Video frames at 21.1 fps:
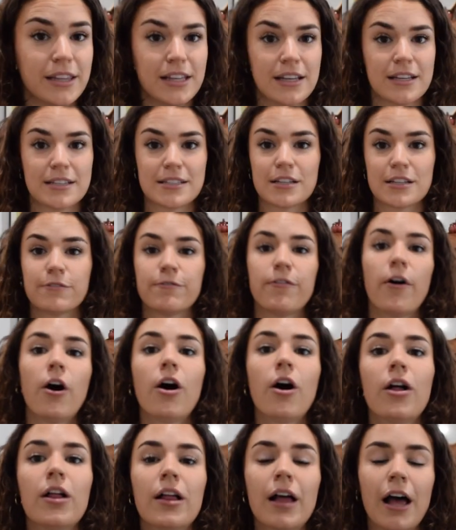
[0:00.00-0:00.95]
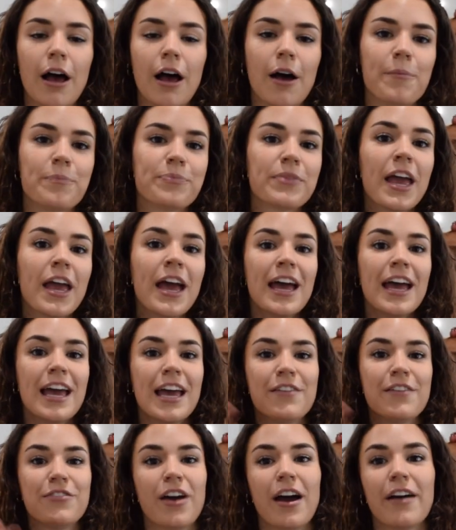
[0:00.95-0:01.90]
these this fall.
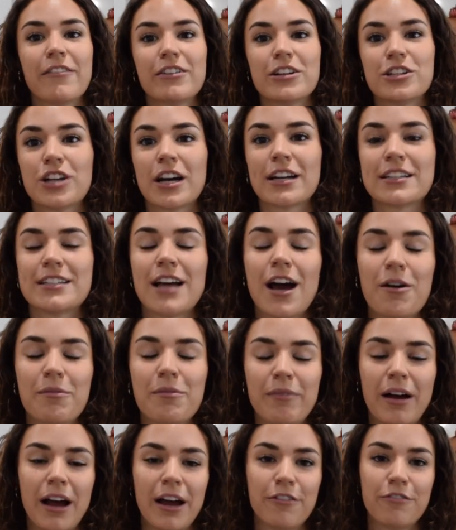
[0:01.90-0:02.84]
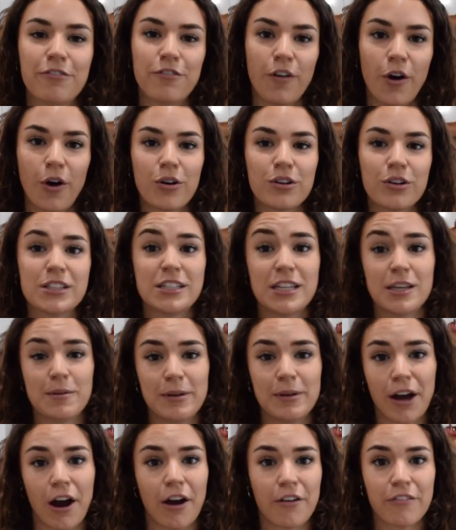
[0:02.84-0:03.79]
If you haven't checked out my fall
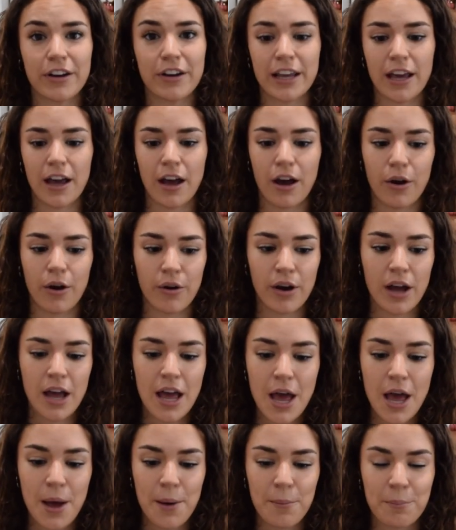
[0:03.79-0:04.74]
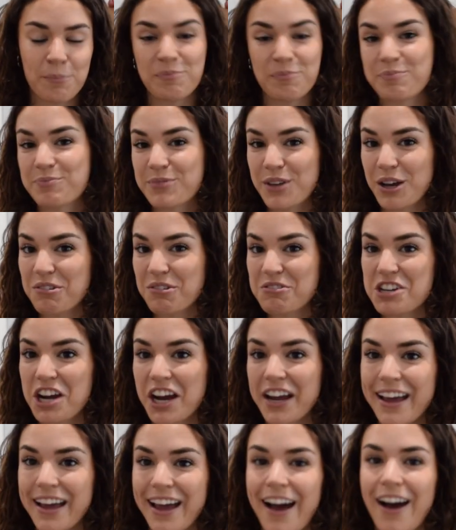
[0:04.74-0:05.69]
TBR video, go
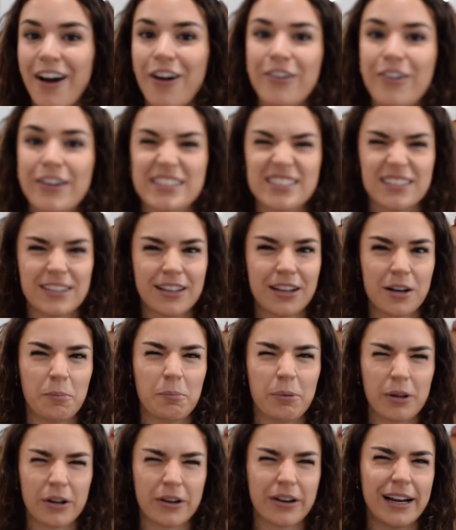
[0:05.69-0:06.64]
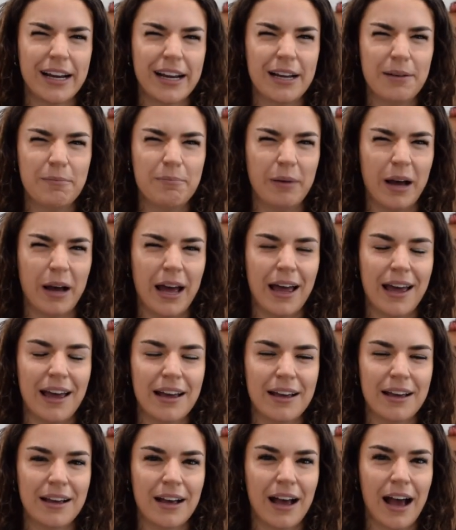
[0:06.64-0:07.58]
check it out. It's a little blurry,
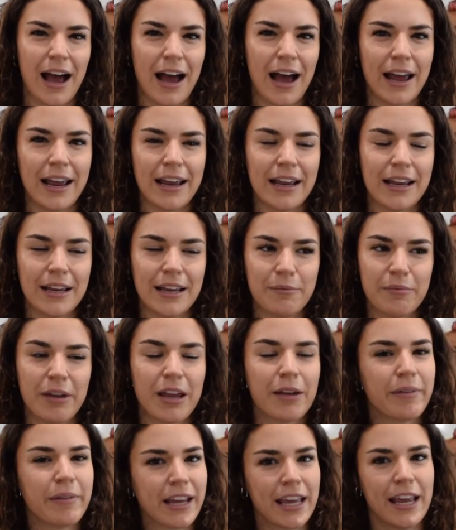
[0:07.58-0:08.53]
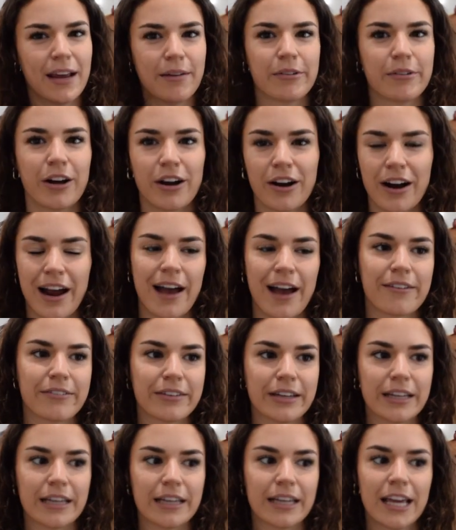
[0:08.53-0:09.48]
but me and my camera are
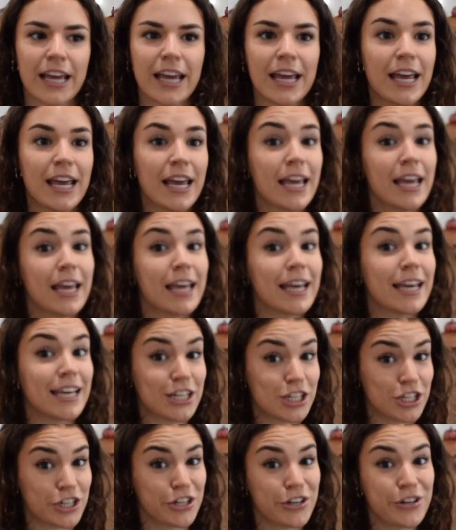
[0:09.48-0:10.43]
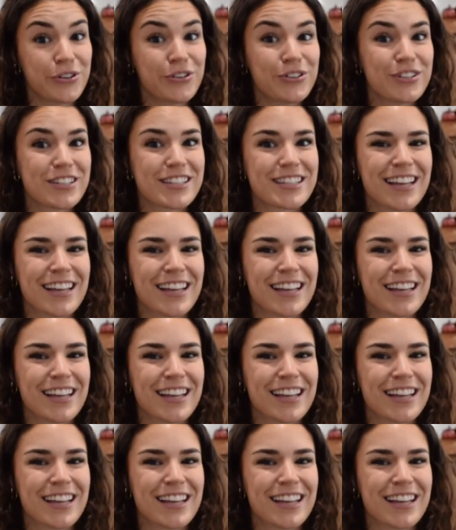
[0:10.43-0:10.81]
having issues